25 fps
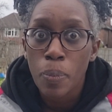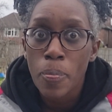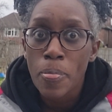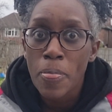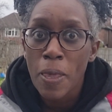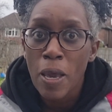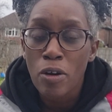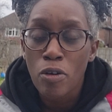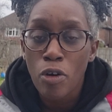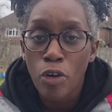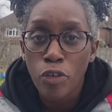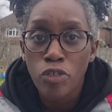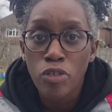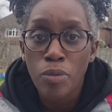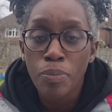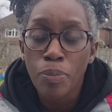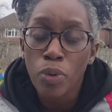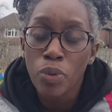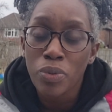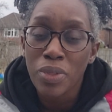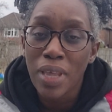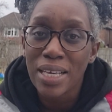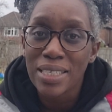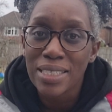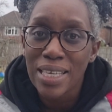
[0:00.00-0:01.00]
across the
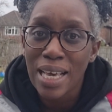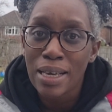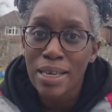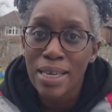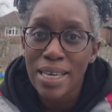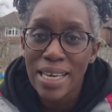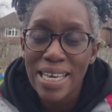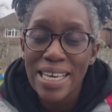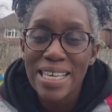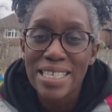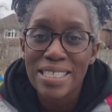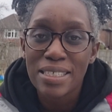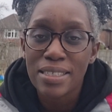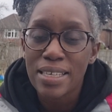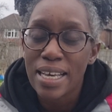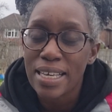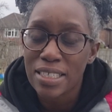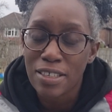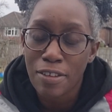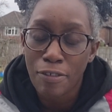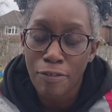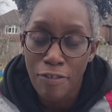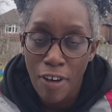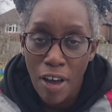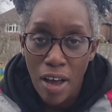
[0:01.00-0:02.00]
board,
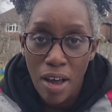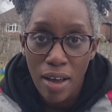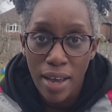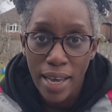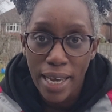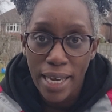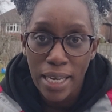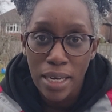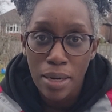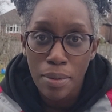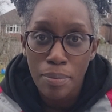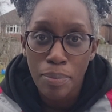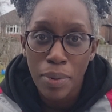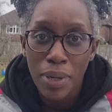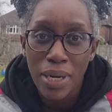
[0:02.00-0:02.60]
it's fine,